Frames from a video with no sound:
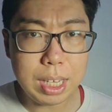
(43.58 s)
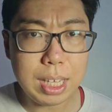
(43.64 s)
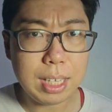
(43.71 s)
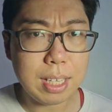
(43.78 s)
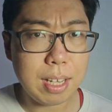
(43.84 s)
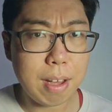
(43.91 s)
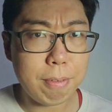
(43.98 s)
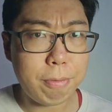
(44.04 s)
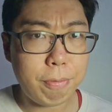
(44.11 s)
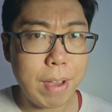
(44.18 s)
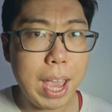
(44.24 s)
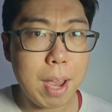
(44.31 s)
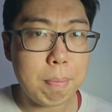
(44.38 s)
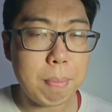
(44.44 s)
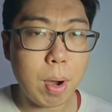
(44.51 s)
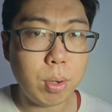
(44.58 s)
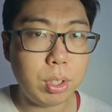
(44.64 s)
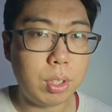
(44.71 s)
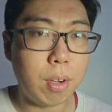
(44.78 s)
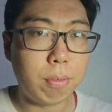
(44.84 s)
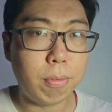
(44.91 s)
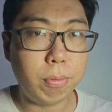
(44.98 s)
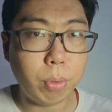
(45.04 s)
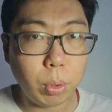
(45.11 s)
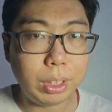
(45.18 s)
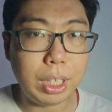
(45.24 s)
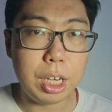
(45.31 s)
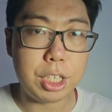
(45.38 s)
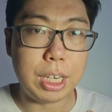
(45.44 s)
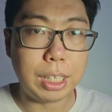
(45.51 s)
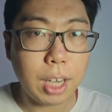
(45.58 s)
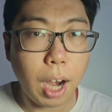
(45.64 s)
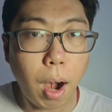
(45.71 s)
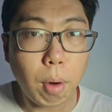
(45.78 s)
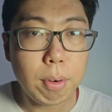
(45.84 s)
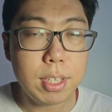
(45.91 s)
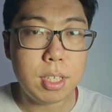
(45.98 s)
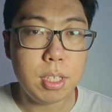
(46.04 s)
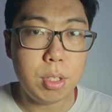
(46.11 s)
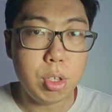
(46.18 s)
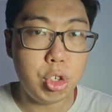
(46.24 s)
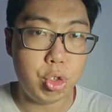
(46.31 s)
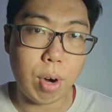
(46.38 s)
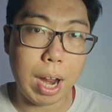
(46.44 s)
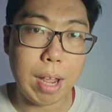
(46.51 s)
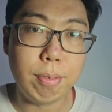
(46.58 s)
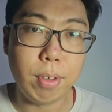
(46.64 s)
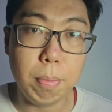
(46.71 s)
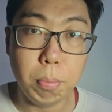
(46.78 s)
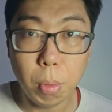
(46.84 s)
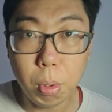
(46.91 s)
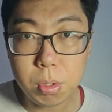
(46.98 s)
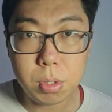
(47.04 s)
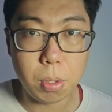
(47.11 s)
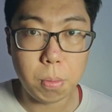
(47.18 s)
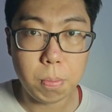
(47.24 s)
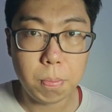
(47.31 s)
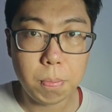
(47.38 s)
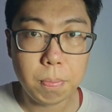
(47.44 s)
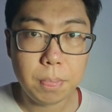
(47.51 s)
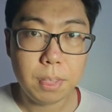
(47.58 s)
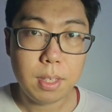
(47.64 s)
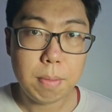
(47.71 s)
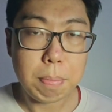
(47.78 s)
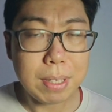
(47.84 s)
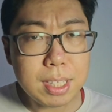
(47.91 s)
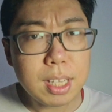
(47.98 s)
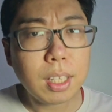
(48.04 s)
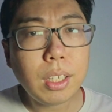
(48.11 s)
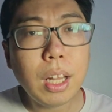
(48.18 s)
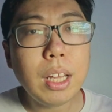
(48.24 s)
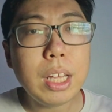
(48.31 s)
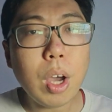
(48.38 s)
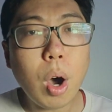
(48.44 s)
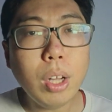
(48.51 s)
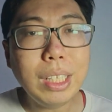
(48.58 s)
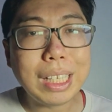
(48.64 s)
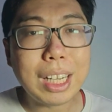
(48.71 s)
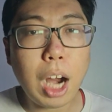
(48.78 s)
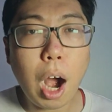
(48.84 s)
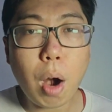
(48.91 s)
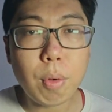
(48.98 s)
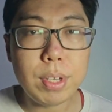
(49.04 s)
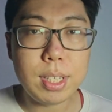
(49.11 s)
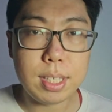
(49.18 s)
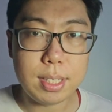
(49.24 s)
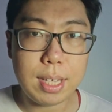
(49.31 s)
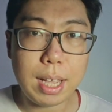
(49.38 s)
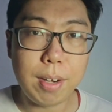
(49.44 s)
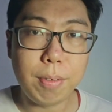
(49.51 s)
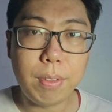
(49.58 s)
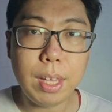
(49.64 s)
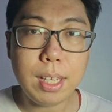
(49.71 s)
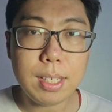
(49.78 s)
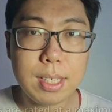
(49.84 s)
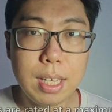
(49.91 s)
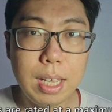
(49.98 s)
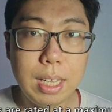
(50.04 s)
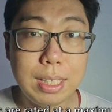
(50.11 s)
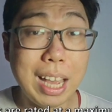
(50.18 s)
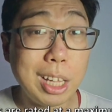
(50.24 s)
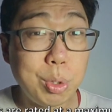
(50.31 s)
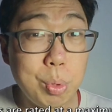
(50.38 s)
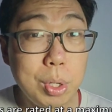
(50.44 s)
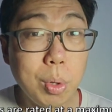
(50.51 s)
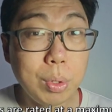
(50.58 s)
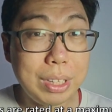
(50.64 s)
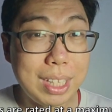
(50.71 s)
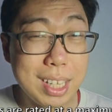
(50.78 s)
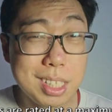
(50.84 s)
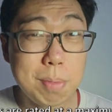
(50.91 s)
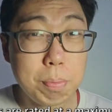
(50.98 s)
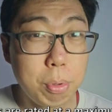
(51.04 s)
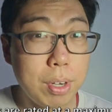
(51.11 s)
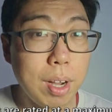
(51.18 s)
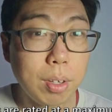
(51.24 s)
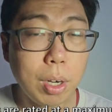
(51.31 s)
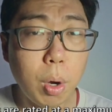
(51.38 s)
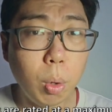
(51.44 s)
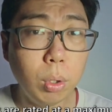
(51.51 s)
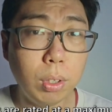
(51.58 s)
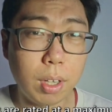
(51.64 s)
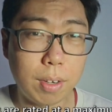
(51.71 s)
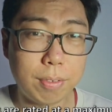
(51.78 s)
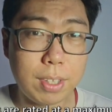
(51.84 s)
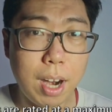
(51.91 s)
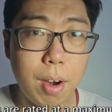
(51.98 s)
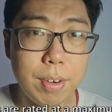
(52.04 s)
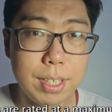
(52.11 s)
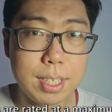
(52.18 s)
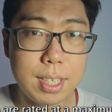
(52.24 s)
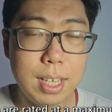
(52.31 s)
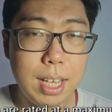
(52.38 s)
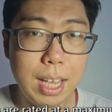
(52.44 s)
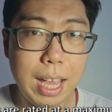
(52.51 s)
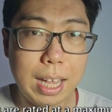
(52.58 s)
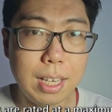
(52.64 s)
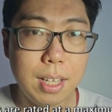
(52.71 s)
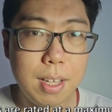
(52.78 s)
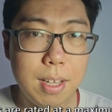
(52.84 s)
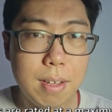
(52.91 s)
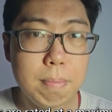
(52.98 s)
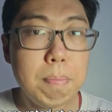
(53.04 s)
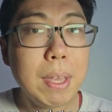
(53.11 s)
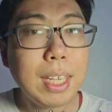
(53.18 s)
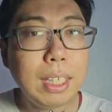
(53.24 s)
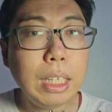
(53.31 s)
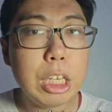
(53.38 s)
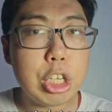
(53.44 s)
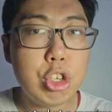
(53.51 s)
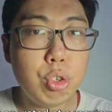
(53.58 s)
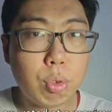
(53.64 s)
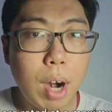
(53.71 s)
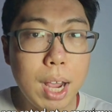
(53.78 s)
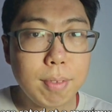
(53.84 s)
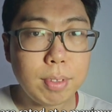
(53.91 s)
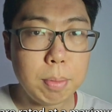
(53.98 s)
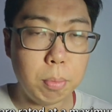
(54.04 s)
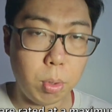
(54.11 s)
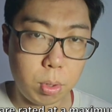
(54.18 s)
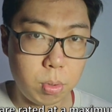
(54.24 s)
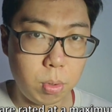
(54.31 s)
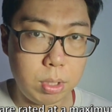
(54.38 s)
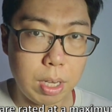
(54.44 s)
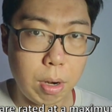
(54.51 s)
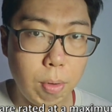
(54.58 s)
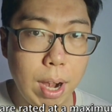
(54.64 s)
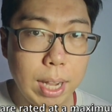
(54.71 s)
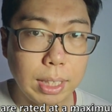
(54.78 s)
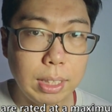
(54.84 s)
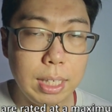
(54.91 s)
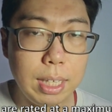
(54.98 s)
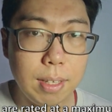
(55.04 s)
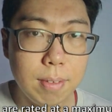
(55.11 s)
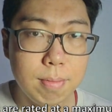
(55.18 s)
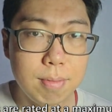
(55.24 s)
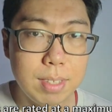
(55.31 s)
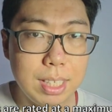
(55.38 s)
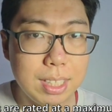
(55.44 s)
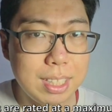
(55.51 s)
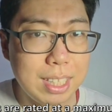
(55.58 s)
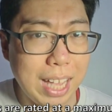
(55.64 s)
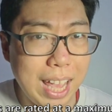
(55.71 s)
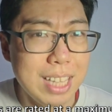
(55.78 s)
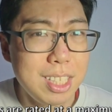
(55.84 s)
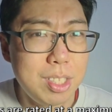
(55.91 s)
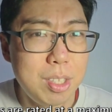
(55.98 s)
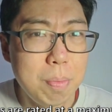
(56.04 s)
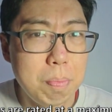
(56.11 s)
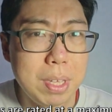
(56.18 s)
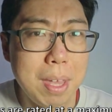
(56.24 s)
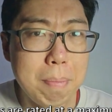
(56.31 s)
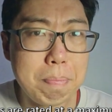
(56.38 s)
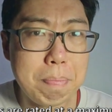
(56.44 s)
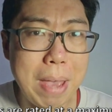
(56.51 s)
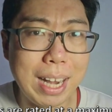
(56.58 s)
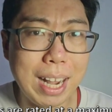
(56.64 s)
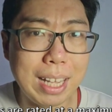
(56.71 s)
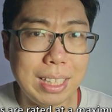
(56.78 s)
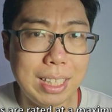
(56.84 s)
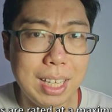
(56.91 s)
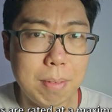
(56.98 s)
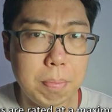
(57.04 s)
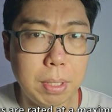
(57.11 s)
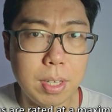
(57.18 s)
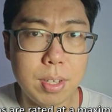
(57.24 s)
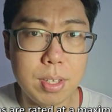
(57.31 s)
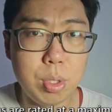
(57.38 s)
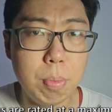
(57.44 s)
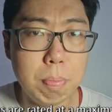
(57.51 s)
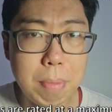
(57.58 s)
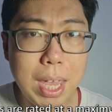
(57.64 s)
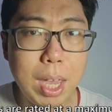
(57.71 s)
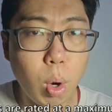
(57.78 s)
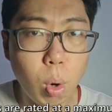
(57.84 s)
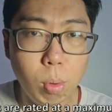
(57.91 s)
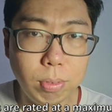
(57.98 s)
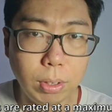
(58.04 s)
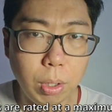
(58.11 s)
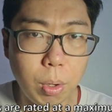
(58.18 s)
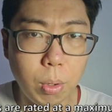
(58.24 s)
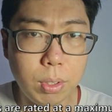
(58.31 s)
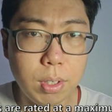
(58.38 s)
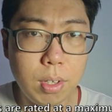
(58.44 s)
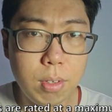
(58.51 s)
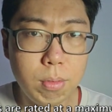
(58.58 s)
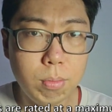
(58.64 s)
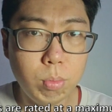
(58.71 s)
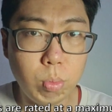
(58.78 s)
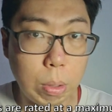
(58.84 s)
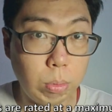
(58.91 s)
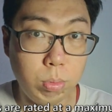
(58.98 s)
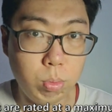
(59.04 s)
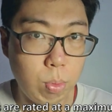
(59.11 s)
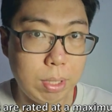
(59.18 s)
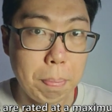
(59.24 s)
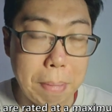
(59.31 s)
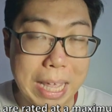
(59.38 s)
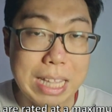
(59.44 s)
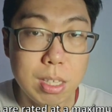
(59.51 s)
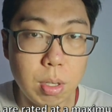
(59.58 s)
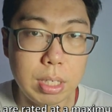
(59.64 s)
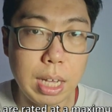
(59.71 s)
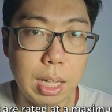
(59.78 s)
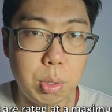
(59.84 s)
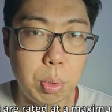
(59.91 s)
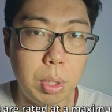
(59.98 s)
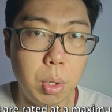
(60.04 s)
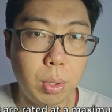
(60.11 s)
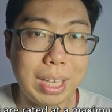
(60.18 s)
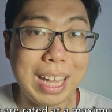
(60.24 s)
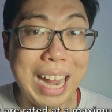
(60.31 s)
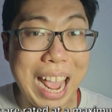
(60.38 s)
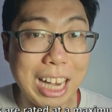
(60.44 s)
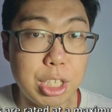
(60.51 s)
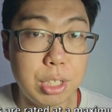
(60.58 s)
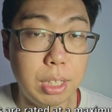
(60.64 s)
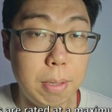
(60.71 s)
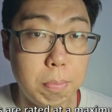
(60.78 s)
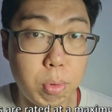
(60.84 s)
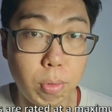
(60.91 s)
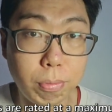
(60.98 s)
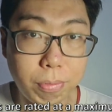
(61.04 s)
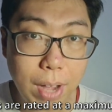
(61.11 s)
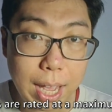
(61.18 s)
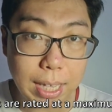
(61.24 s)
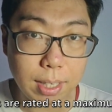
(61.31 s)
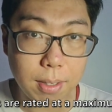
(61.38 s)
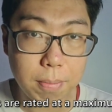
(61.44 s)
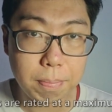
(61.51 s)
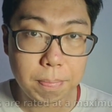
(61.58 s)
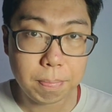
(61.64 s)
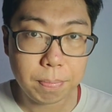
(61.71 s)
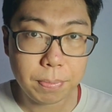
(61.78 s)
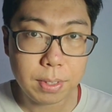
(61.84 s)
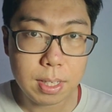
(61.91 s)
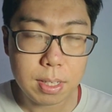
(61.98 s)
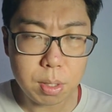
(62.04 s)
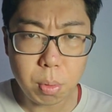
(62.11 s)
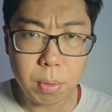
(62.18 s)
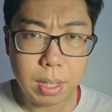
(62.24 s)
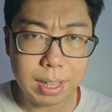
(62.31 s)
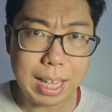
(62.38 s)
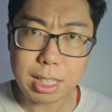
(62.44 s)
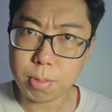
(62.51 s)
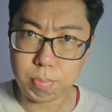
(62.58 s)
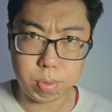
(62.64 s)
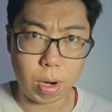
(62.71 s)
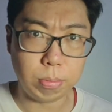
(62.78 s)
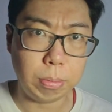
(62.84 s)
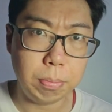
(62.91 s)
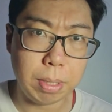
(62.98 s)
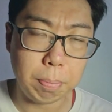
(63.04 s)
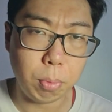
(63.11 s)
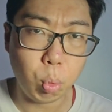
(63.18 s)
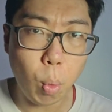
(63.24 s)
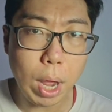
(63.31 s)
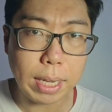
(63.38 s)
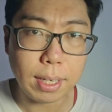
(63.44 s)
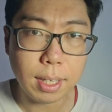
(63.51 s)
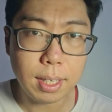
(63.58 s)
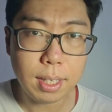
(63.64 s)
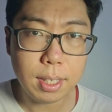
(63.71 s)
need a fair amount of voltage and current to drive a motor. Particularly on the current side of things, the Arduino doesn't put out a whole lot of current, and making it drive the motor directly tends to be a bad idea because you may overload, well, what the pins on the Arduino can actually provide. So that's problem number one.